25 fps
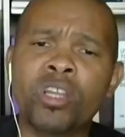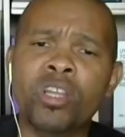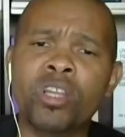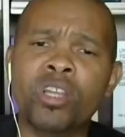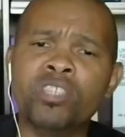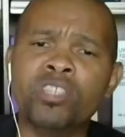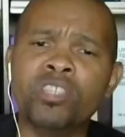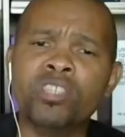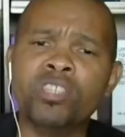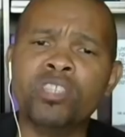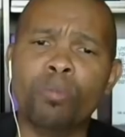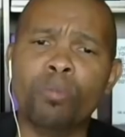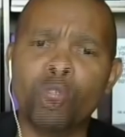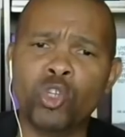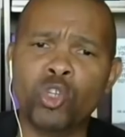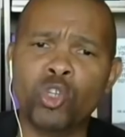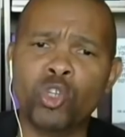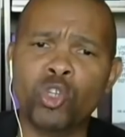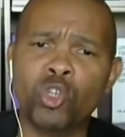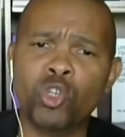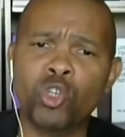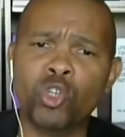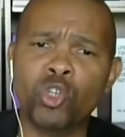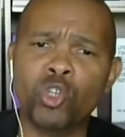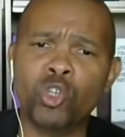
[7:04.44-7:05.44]
actually gets an
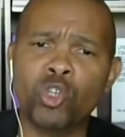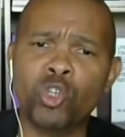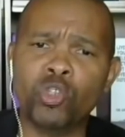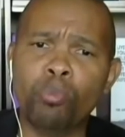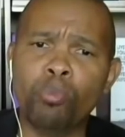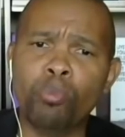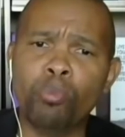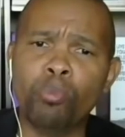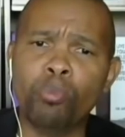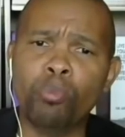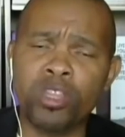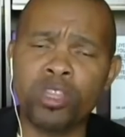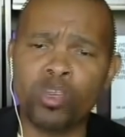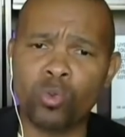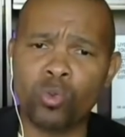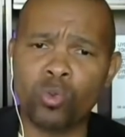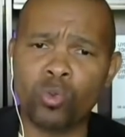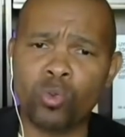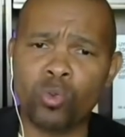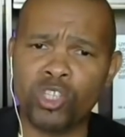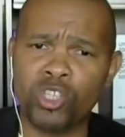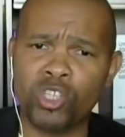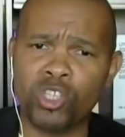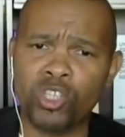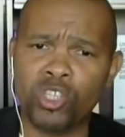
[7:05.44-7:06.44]
opportunity to, to
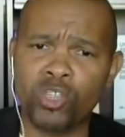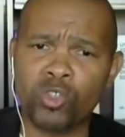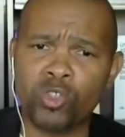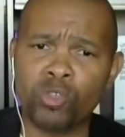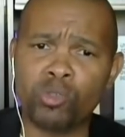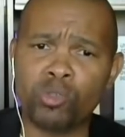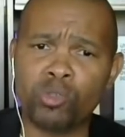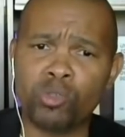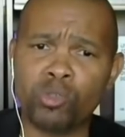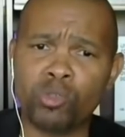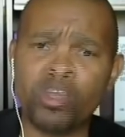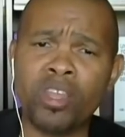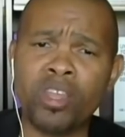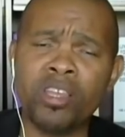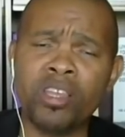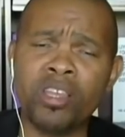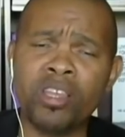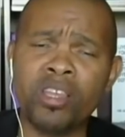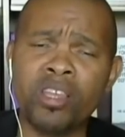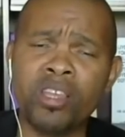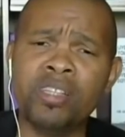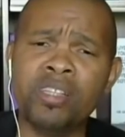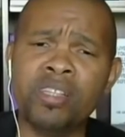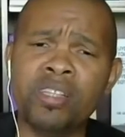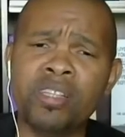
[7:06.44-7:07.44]
put these questions to him.
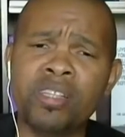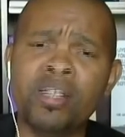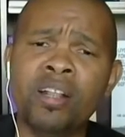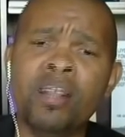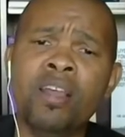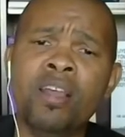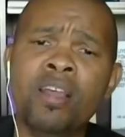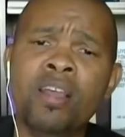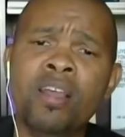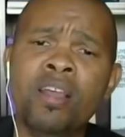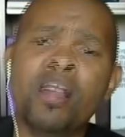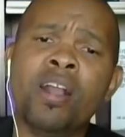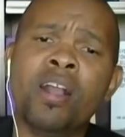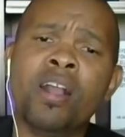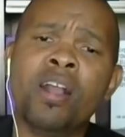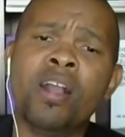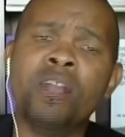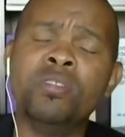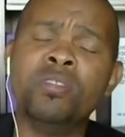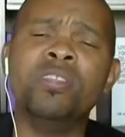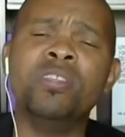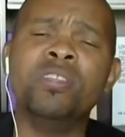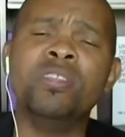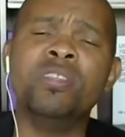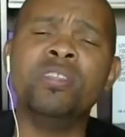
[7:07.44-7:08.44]
So the, little legal
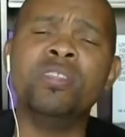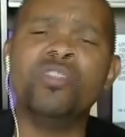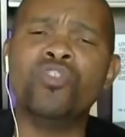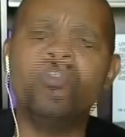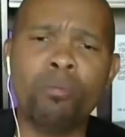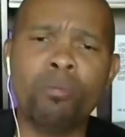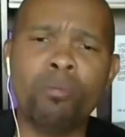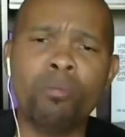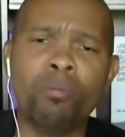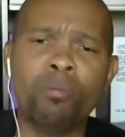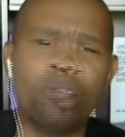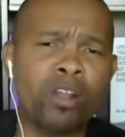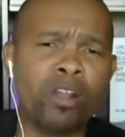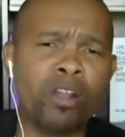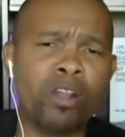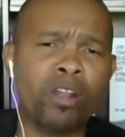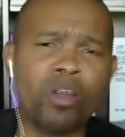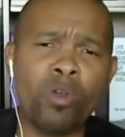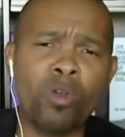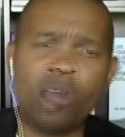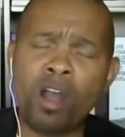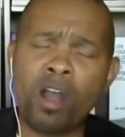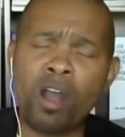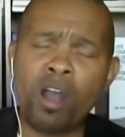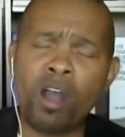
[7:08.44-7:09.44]
counsel is in trouble. I
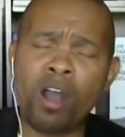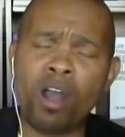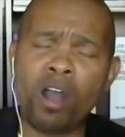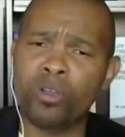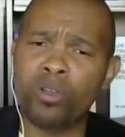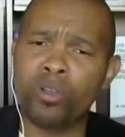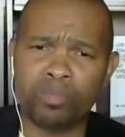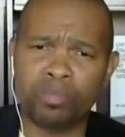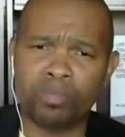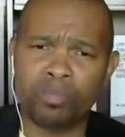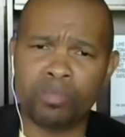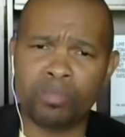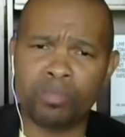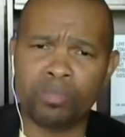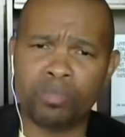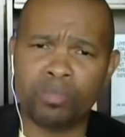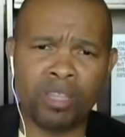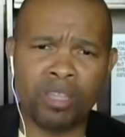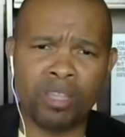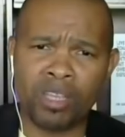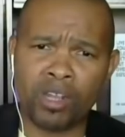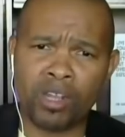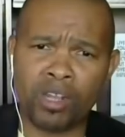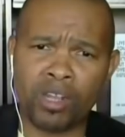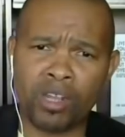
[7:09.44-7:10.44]
don't know how they're going to
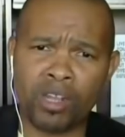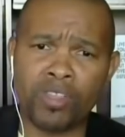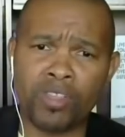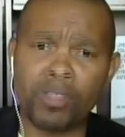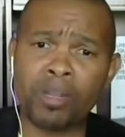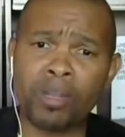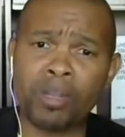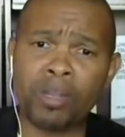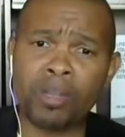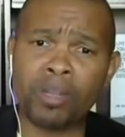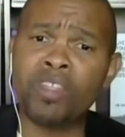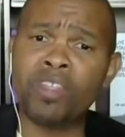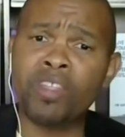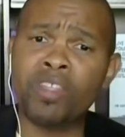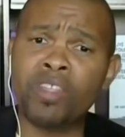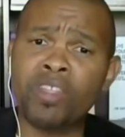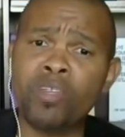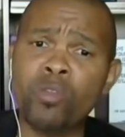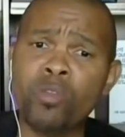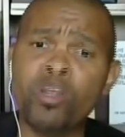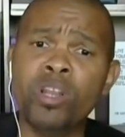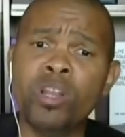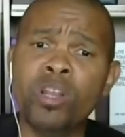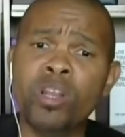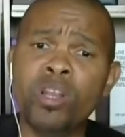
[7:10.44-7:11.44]
spin themselves out of this, but
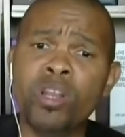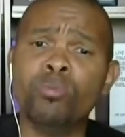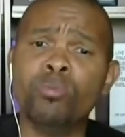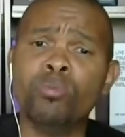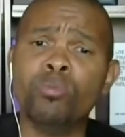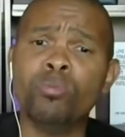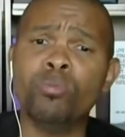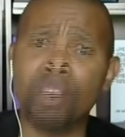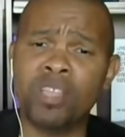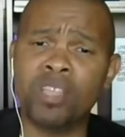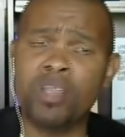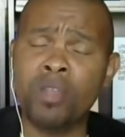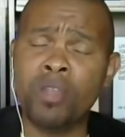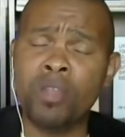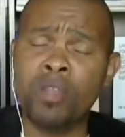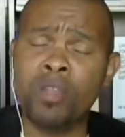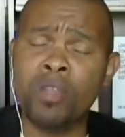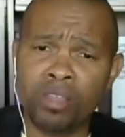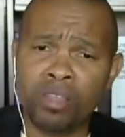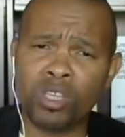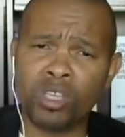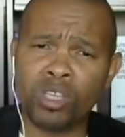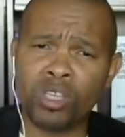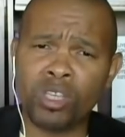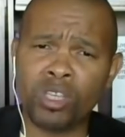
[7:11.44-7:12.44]
if they're then willing to
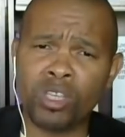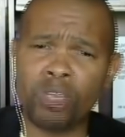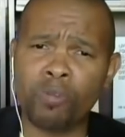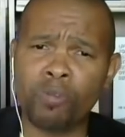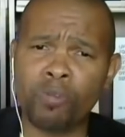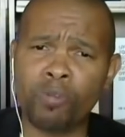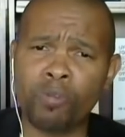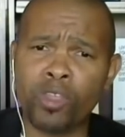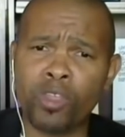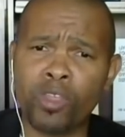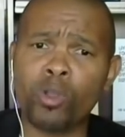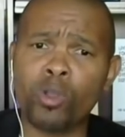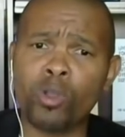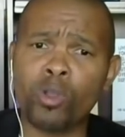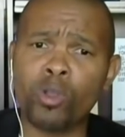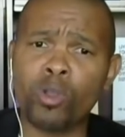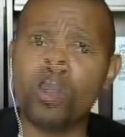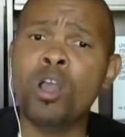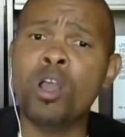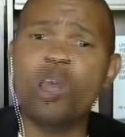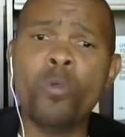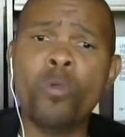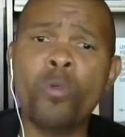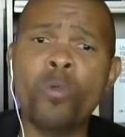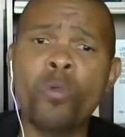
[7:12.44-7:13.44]
present themselves before the
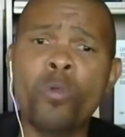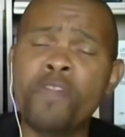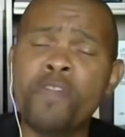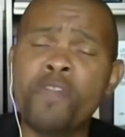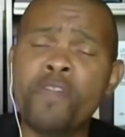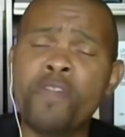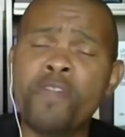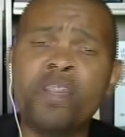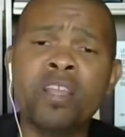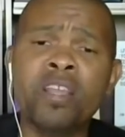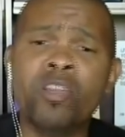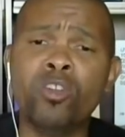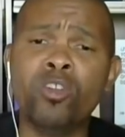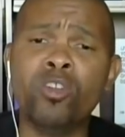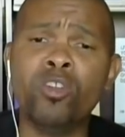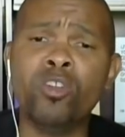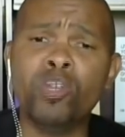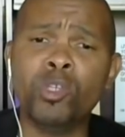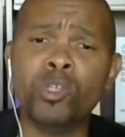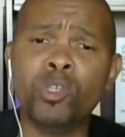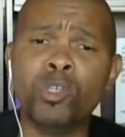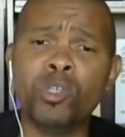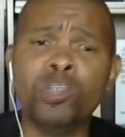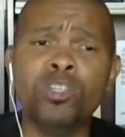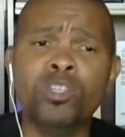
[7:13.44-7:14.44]
court, we finally get an
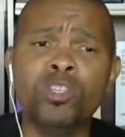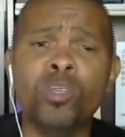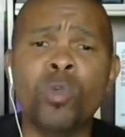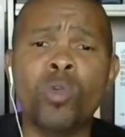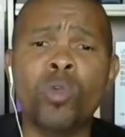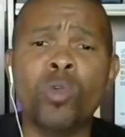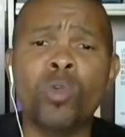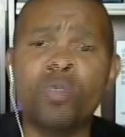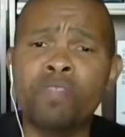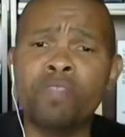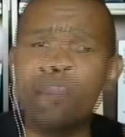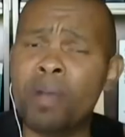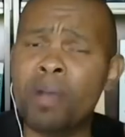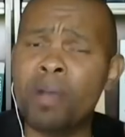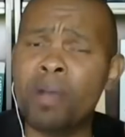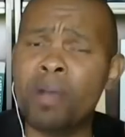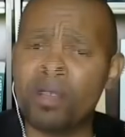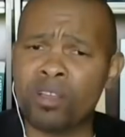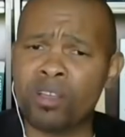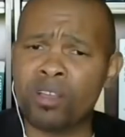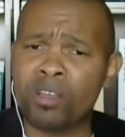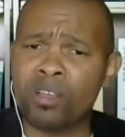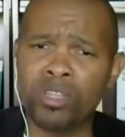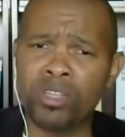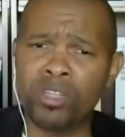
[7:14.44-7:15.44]
opportunity to have them
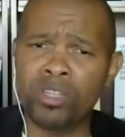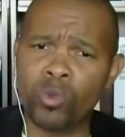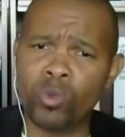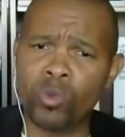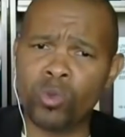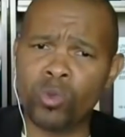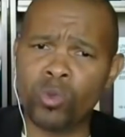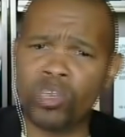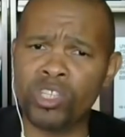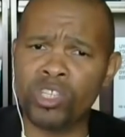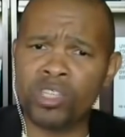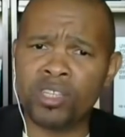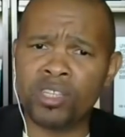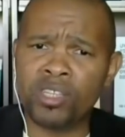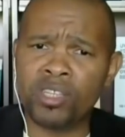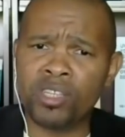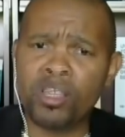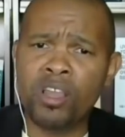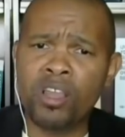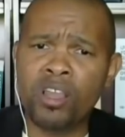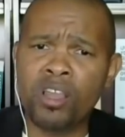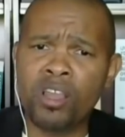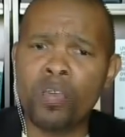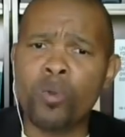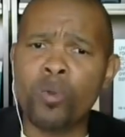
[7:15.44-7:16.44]
answer all these questions
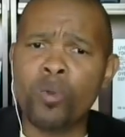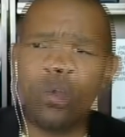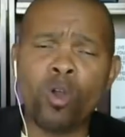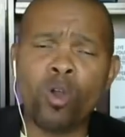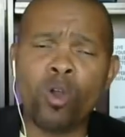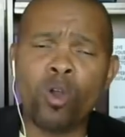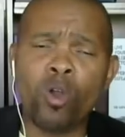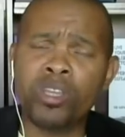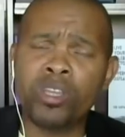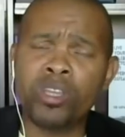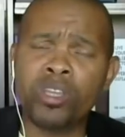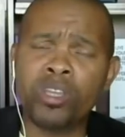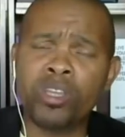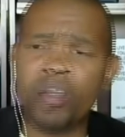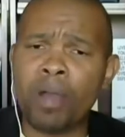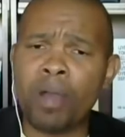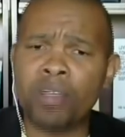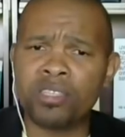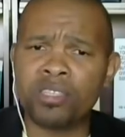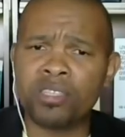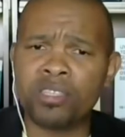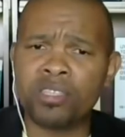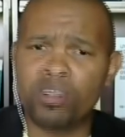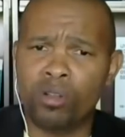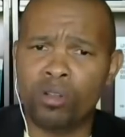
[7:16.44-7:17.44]
that we all keep
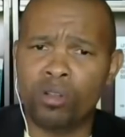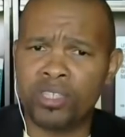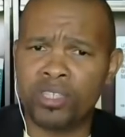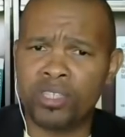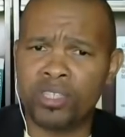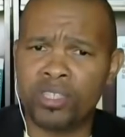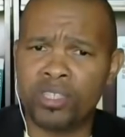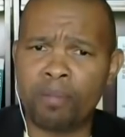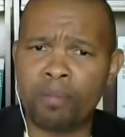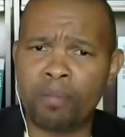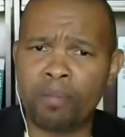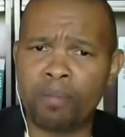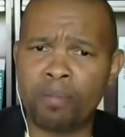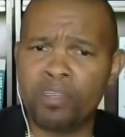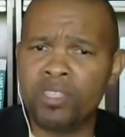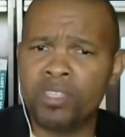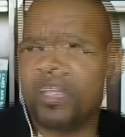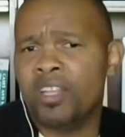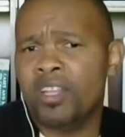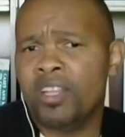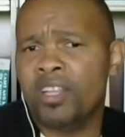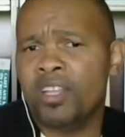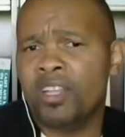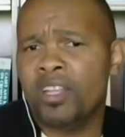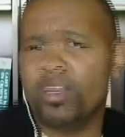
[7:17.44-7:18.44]
asking all the time.
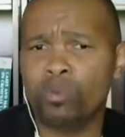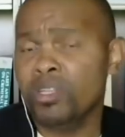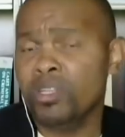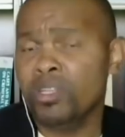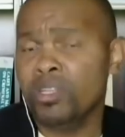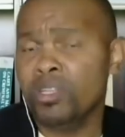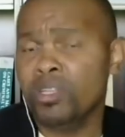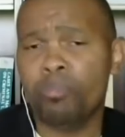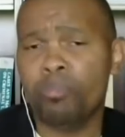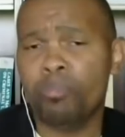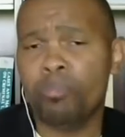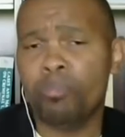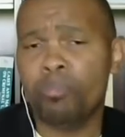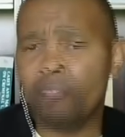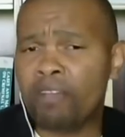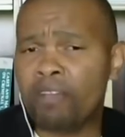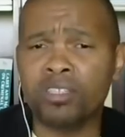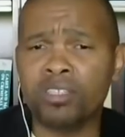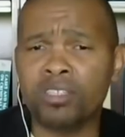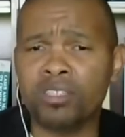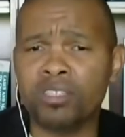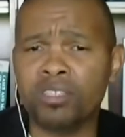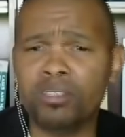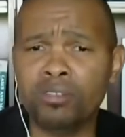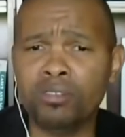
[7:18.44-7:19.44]
Isn't that wouldn't that be lovely?